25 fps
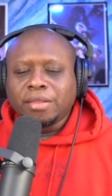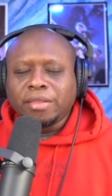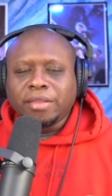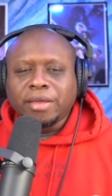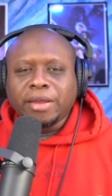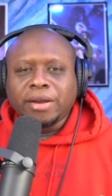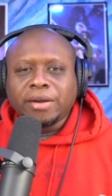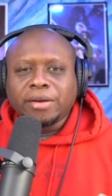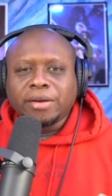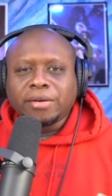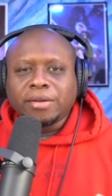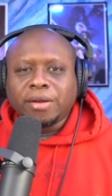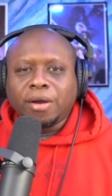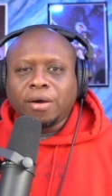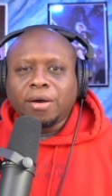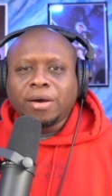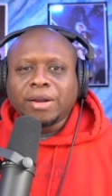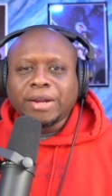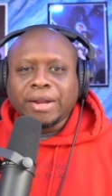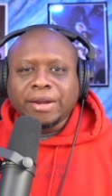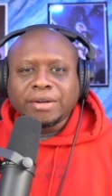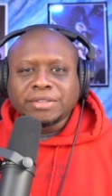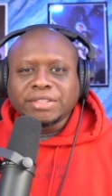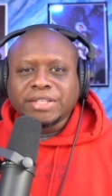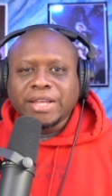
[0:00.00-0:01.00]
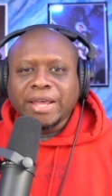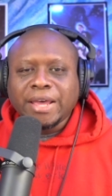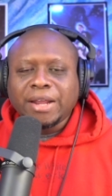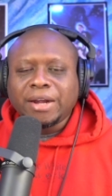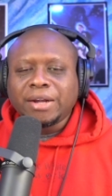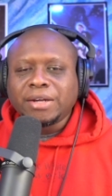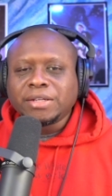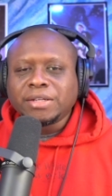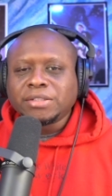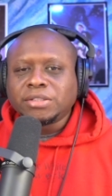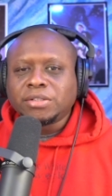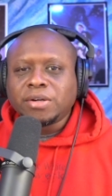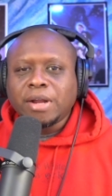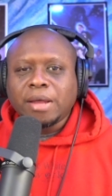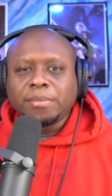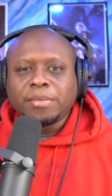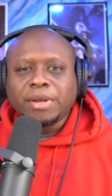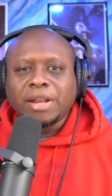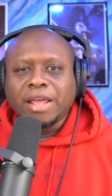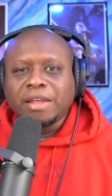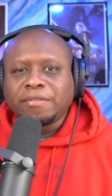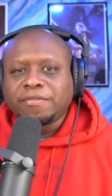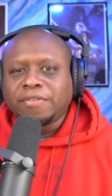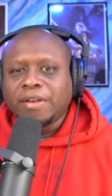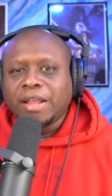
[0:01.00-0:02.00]
their on air talent is
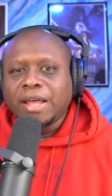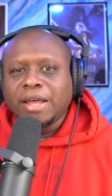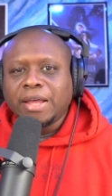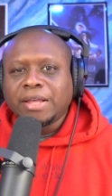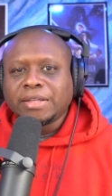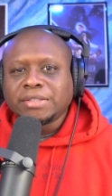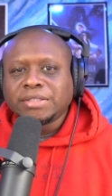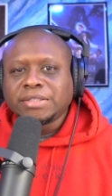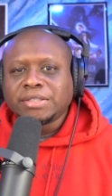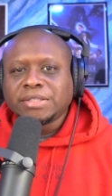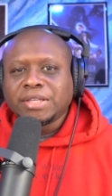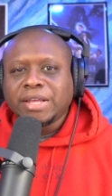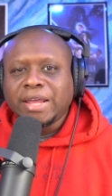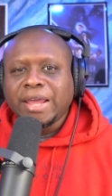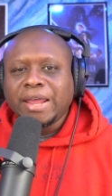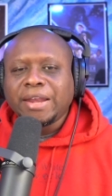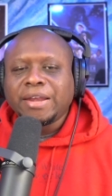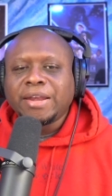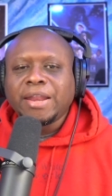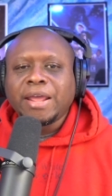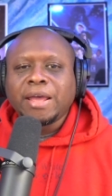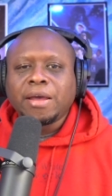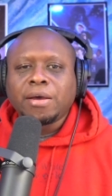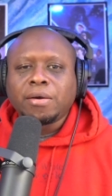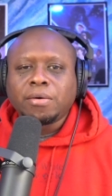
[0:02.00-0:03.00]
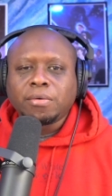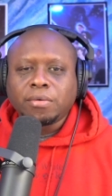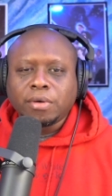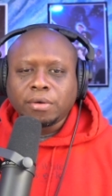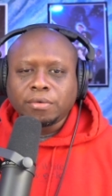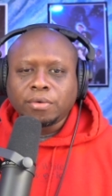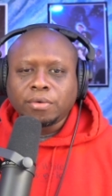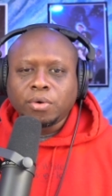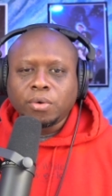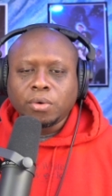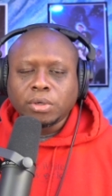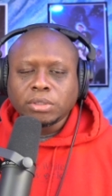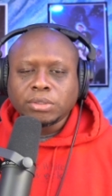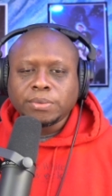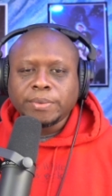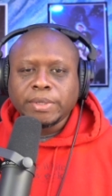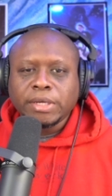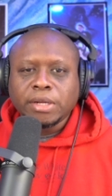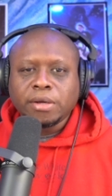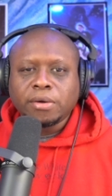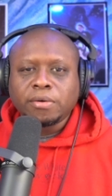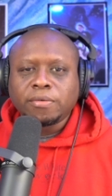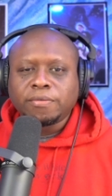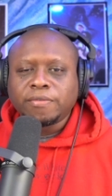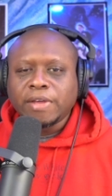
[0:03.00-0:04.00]
dropping like flies. And now, of course,
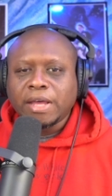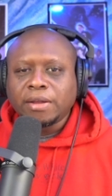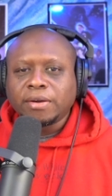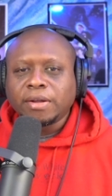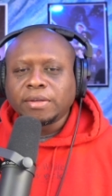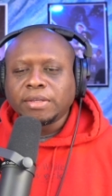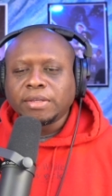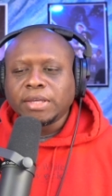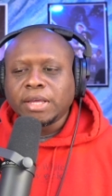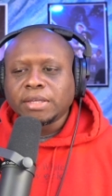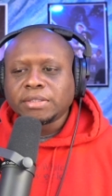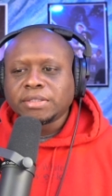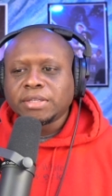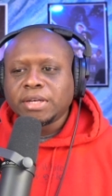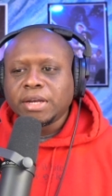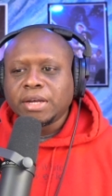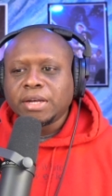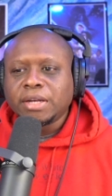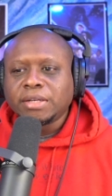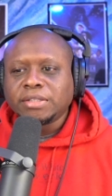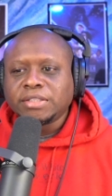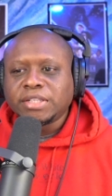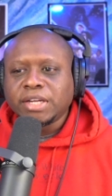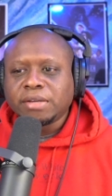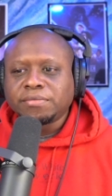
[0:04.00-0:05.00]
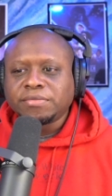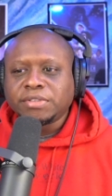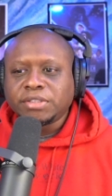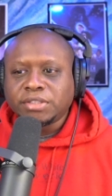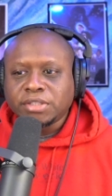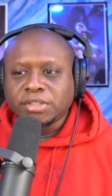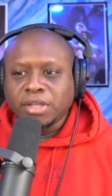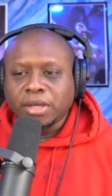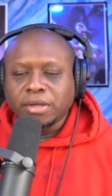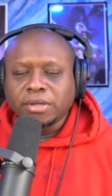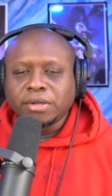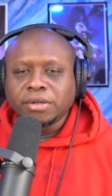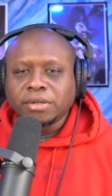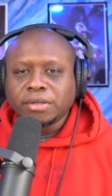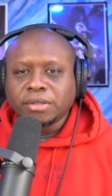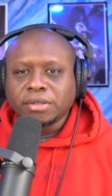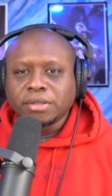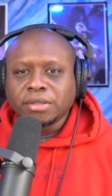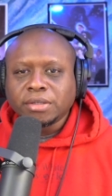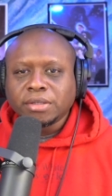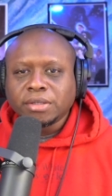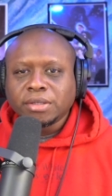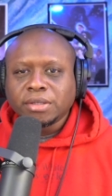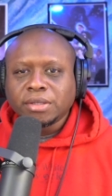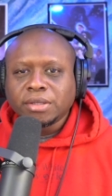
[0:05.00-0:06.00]
we know, found out yesterday that Jeff
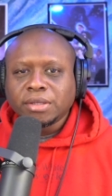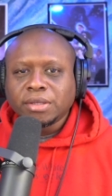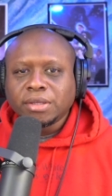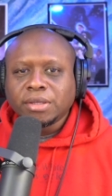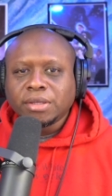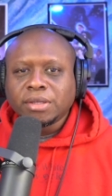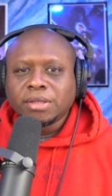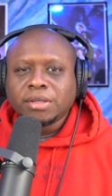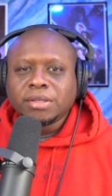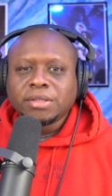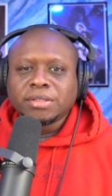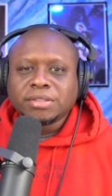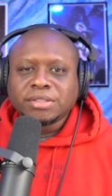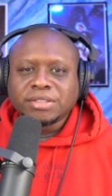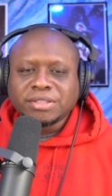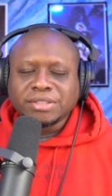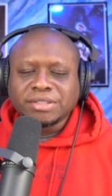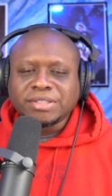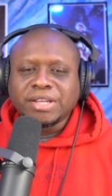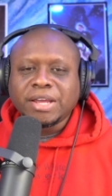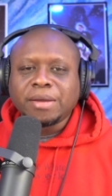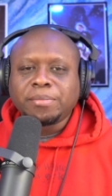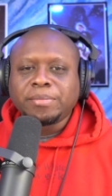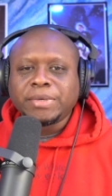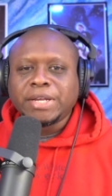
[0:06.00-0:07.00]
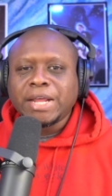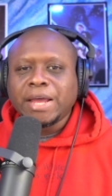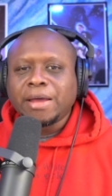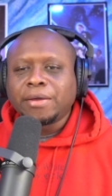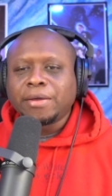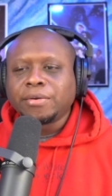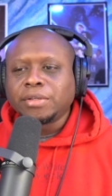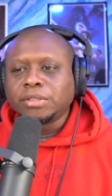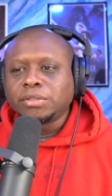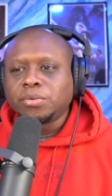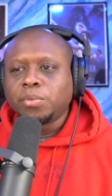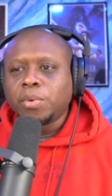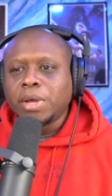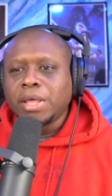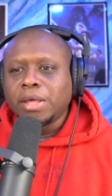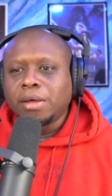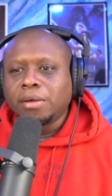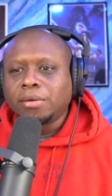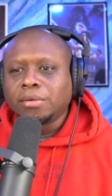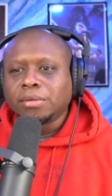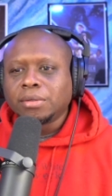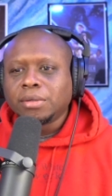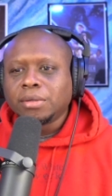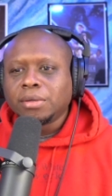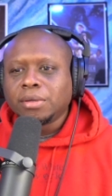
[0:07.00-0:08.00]
Zucker stepped down as
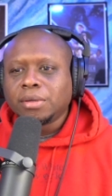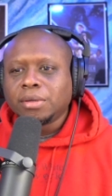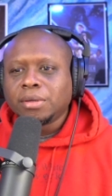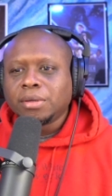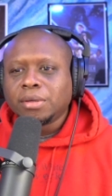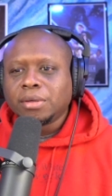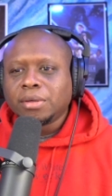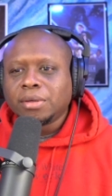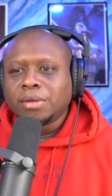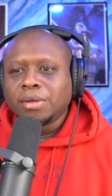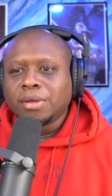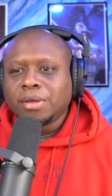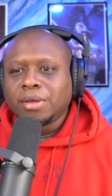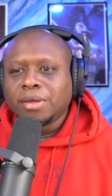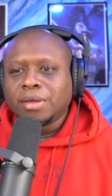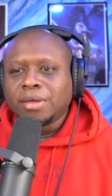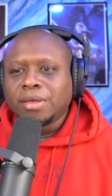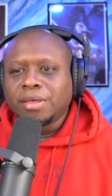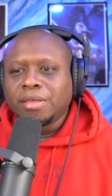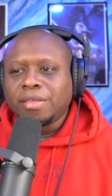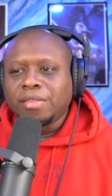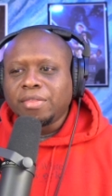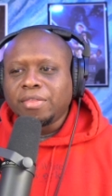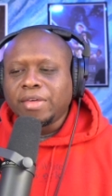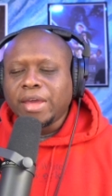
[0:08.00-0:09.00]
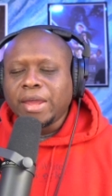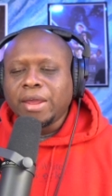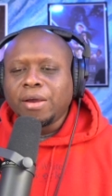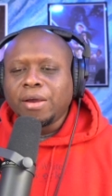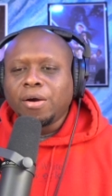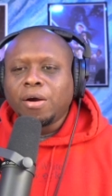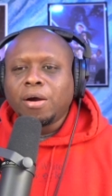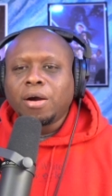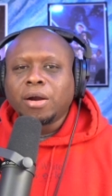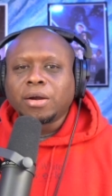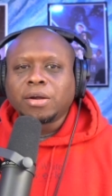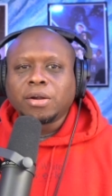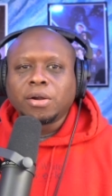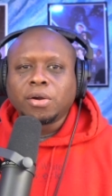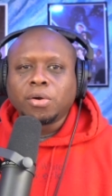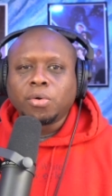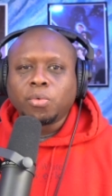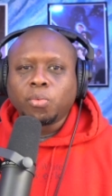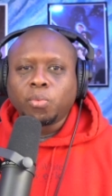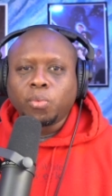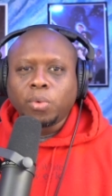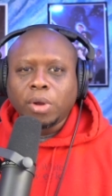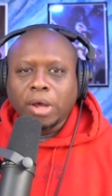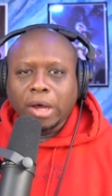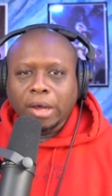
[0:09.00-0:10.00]
well. They are
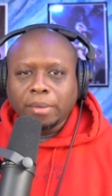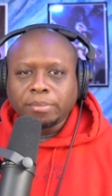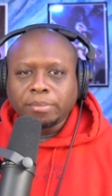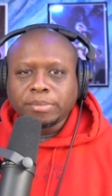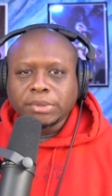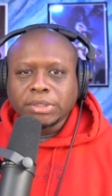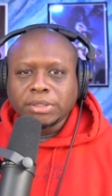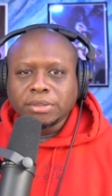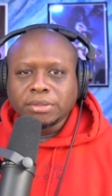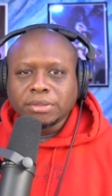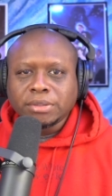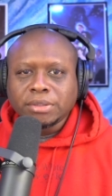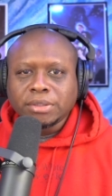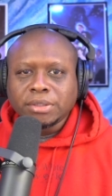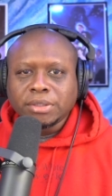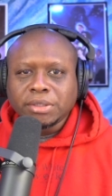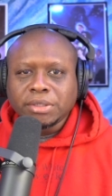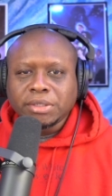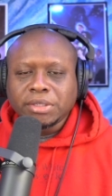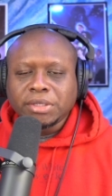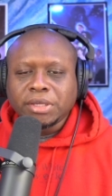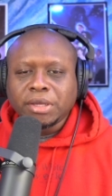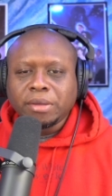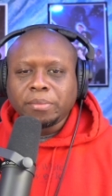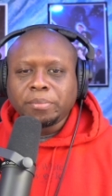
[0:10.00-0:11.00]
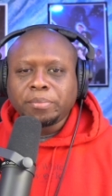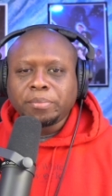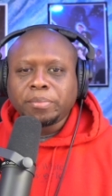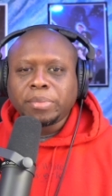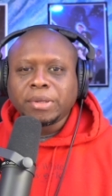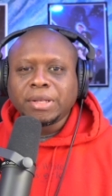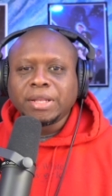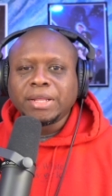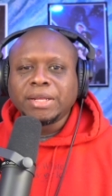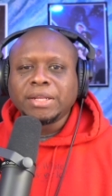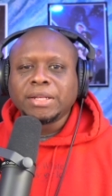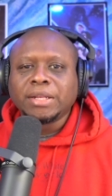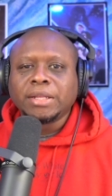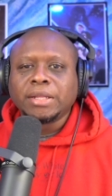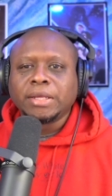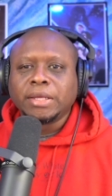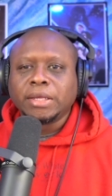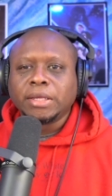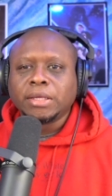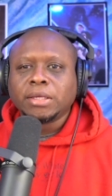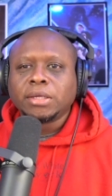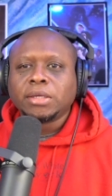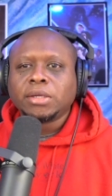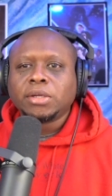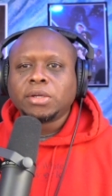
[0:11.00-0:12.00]
corrupt
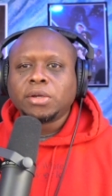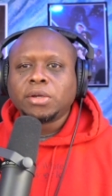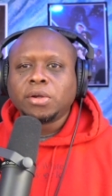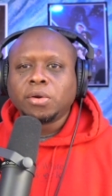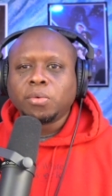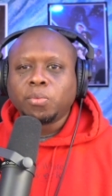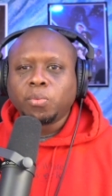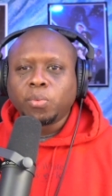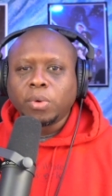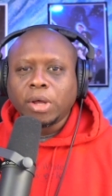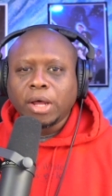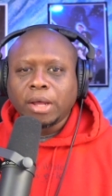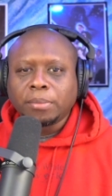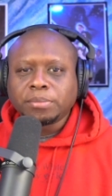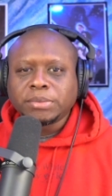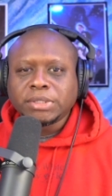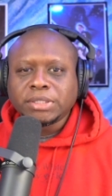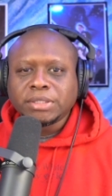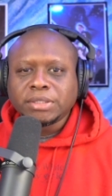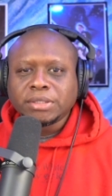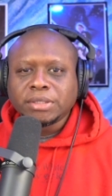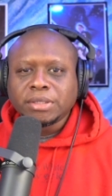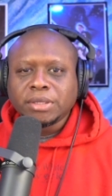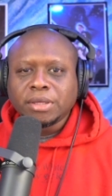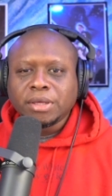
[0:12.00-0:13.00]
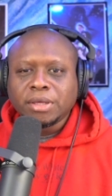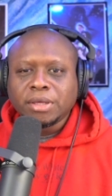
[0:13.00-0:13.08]
completely corrupt.